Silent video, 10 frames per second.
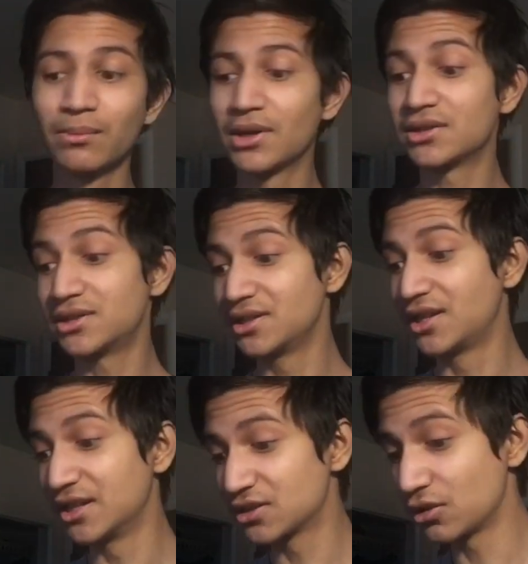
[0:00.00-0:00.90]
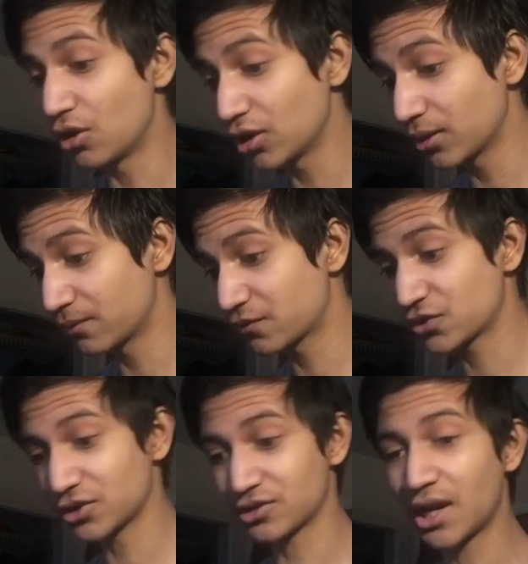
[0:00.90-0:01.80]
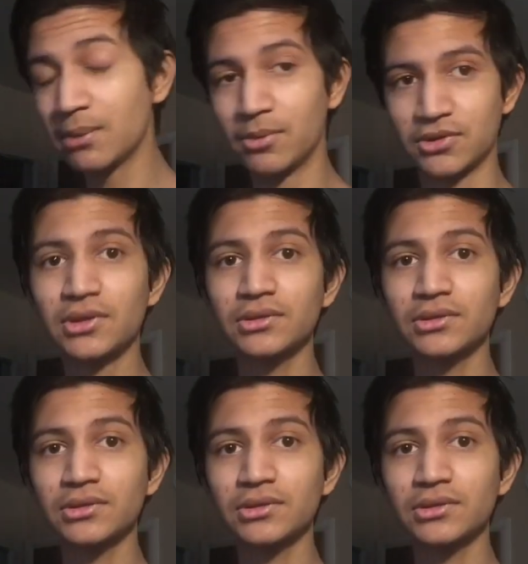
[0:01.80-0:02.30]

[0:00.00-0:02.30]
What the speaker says: because it gains a lot of subscribers.